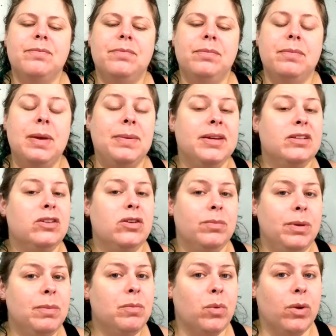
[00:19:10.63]
maybe a little
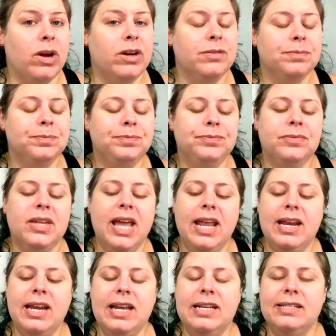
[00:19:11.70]
bit more, and
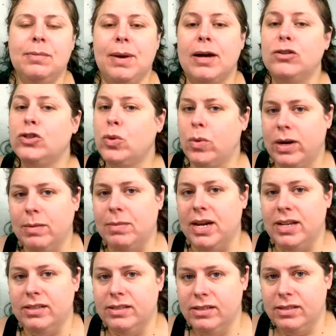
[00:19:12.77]
it is about 20
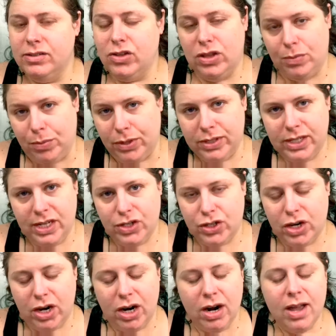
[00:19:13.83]
minutes to the
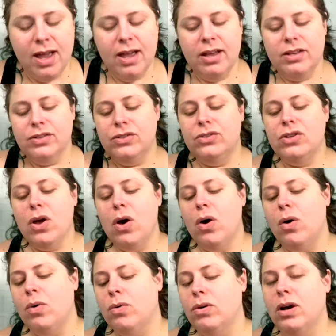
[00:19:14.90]
procedure.
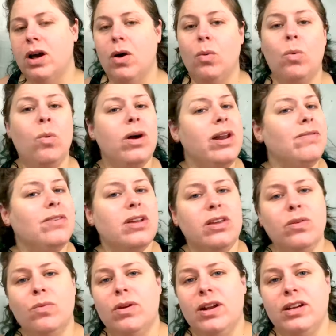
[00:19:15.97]
So whatever
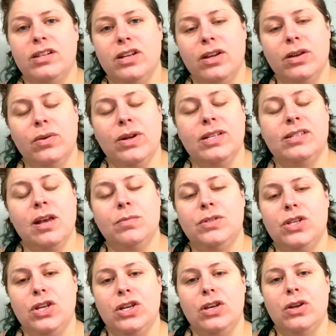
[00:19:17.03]
you want to do, it's up
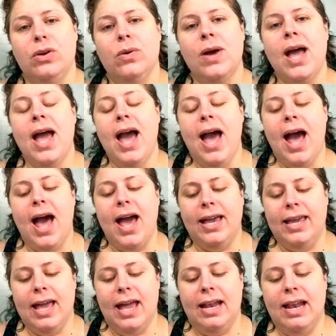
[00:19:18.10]
to you.
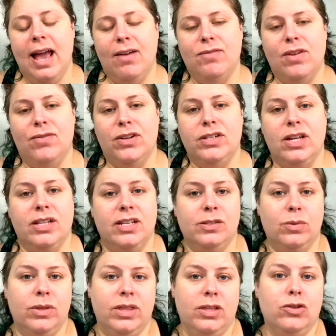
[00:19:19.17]
Again, I've never done
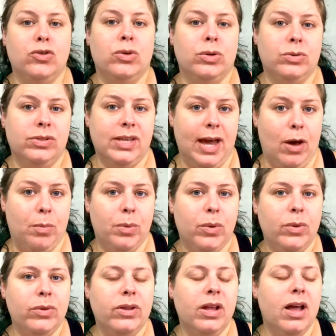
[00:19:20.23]
this with the true
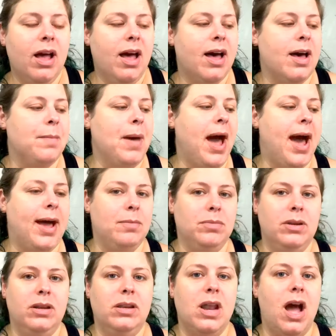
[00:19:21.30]
scalpel.
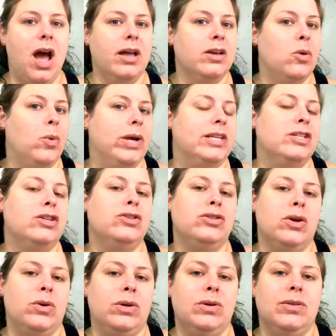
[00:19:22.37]
I'm not going to
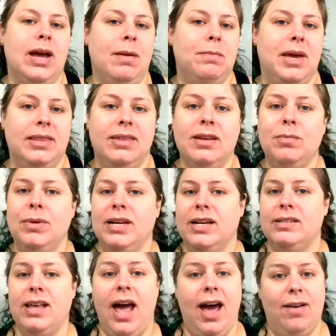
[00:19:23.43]
show you that method
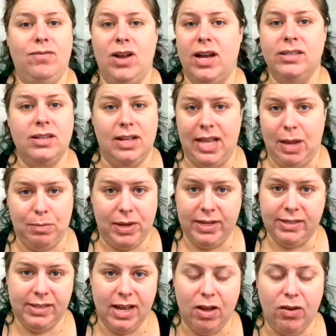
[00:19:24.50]
because I've not done that
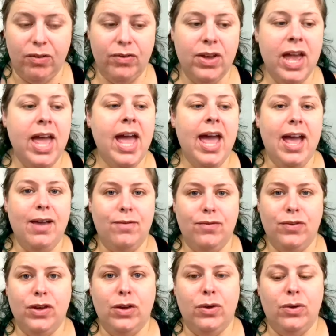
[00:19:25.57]
myself.
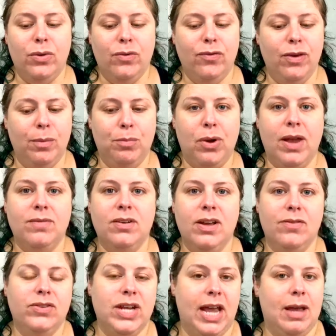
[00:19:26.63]
If you feel brave
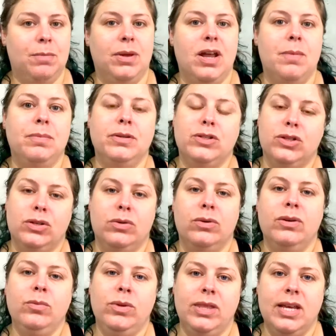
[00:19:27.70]
enough to amp it up and do
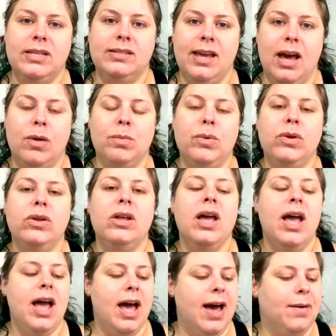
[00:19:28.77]
it with a scalpel,
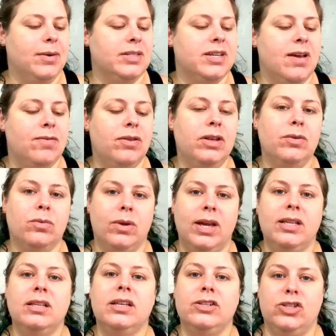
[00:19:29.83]
I would definitely
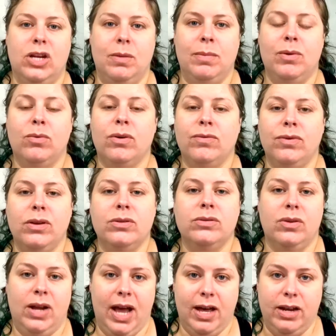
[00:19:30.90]
read legitimate reviews
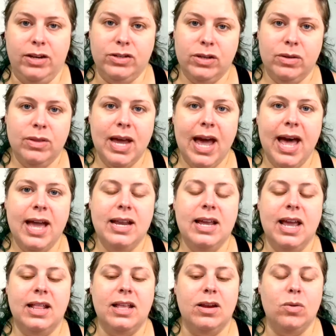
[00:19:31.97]
on how to do that,
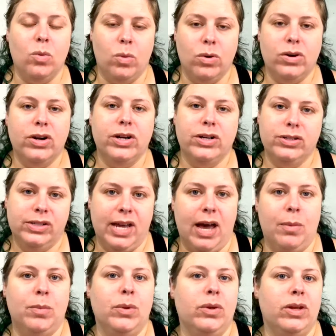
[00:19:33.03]
and then order your
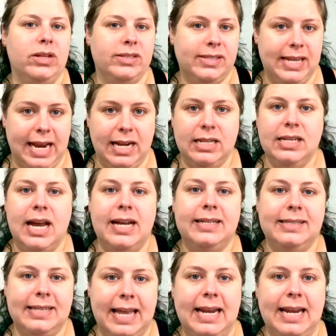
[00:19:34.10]
scalpel, sanitize,